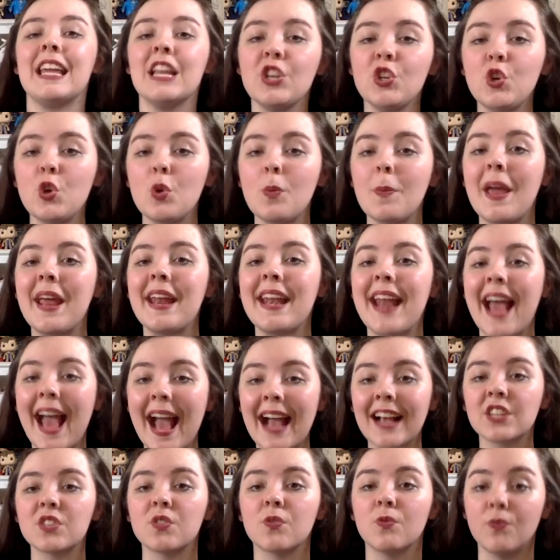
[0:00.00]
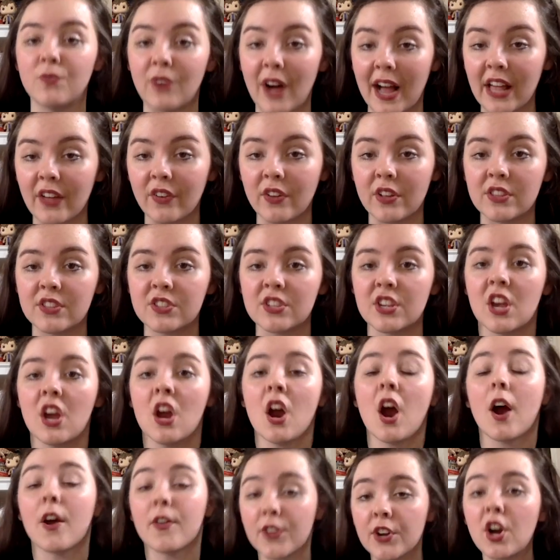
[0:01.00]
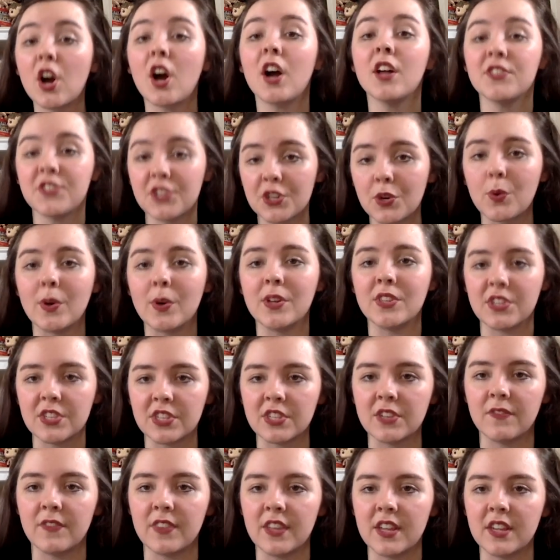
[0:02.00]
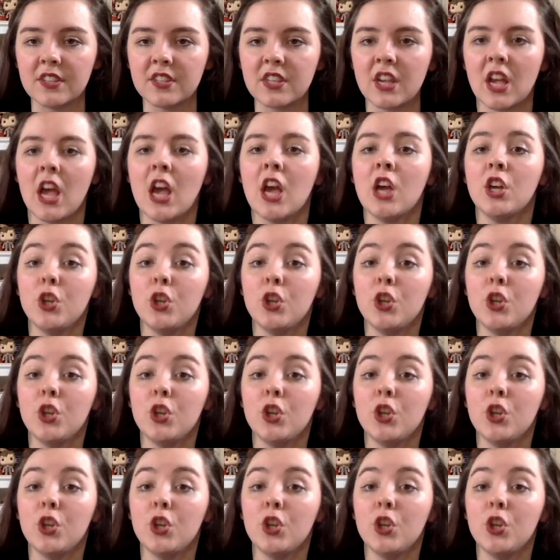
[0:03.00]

inhumane acts of violence are the consequences of this.